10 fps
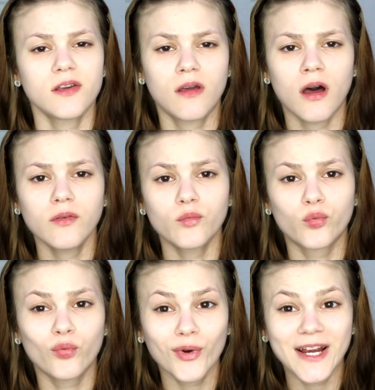you
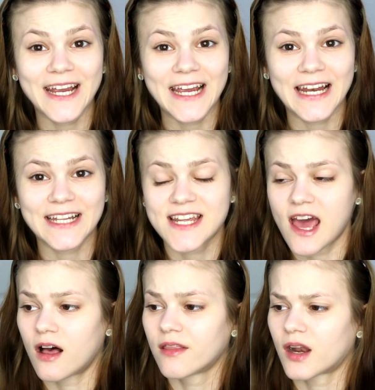can't really
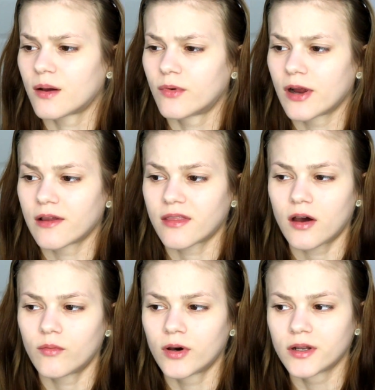tell that I'm wearing
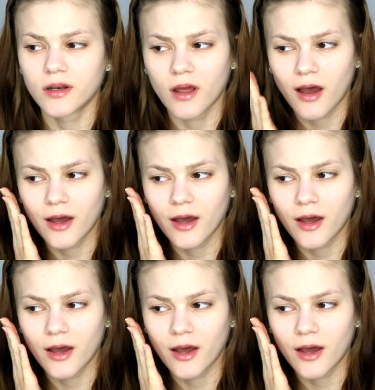that one.